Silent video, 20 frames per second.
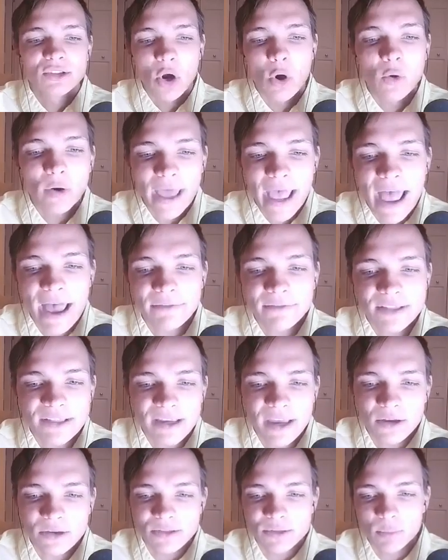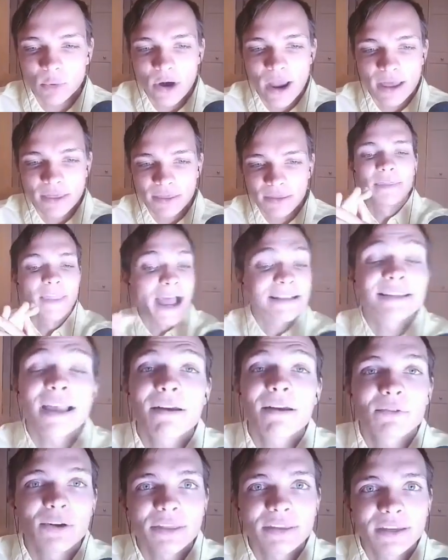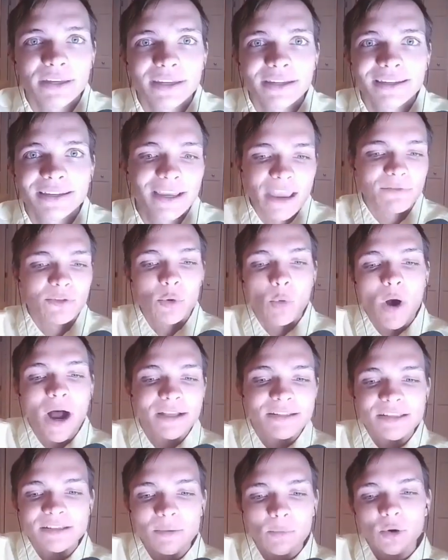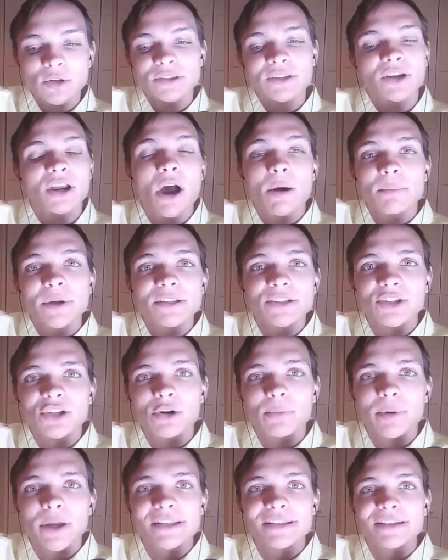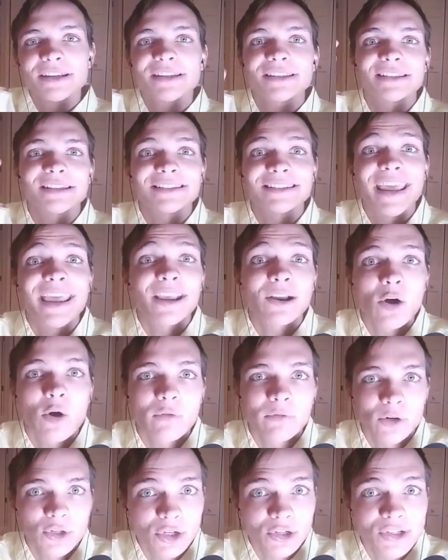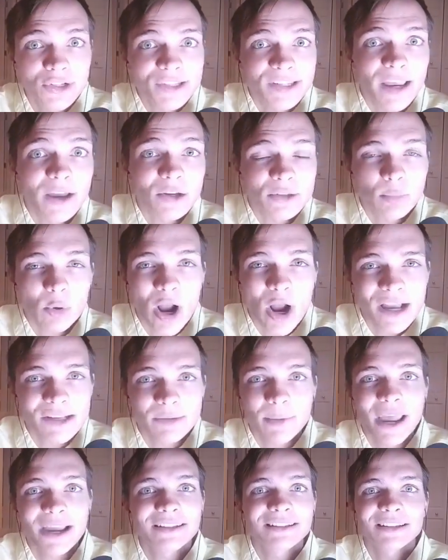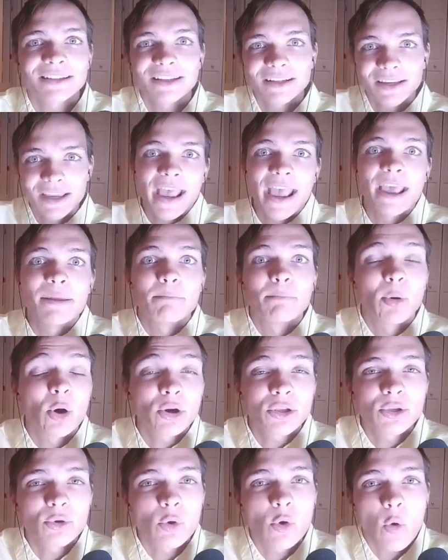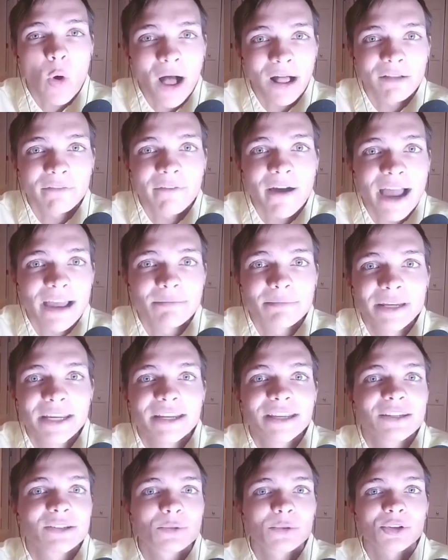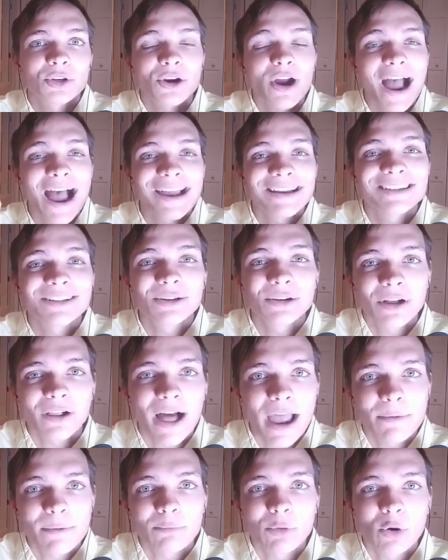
don't have sales breath. That's everything. If you want someone to come into your business and take over your sales prospecting and book you qualified meetings with your ideal client